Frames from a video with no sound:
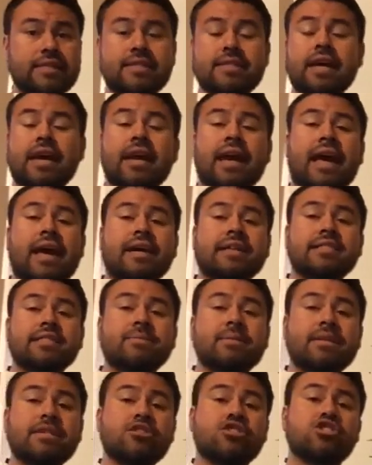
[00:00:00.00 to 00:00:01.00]
not asking
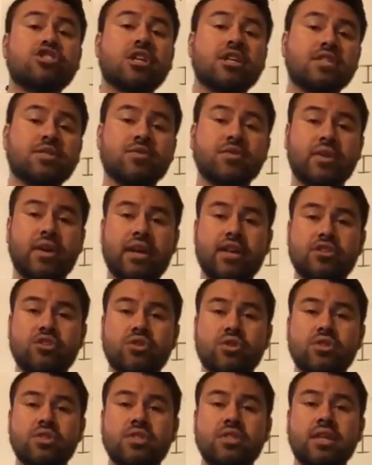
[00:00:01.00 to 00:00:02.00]
me just for
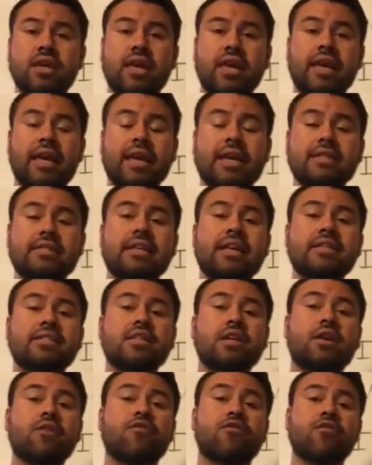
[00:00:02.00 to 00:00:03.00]
interest, it's
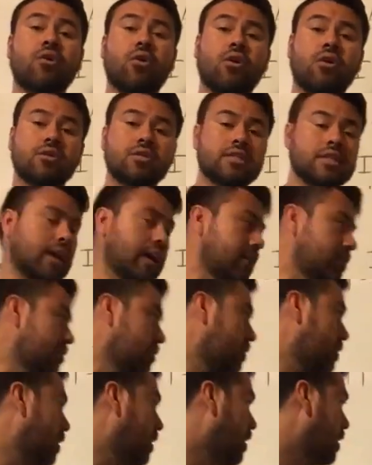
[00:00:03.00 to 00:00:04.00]
asking for altogether.
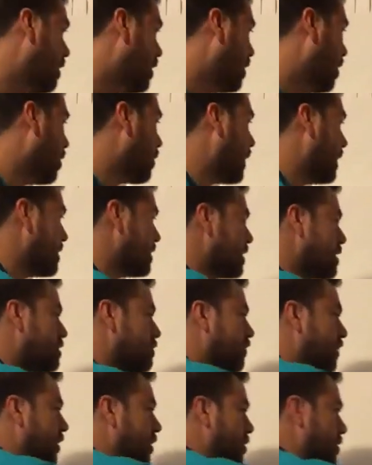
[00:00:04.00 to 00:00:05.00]
Okay, let's
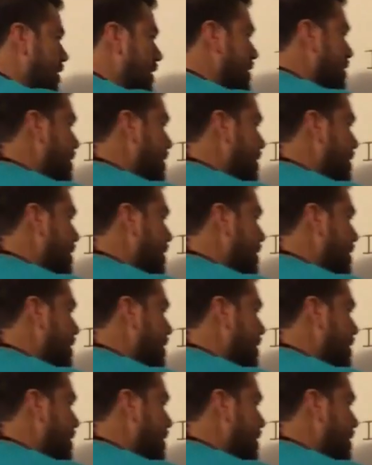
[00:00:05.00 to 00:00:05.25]
figure this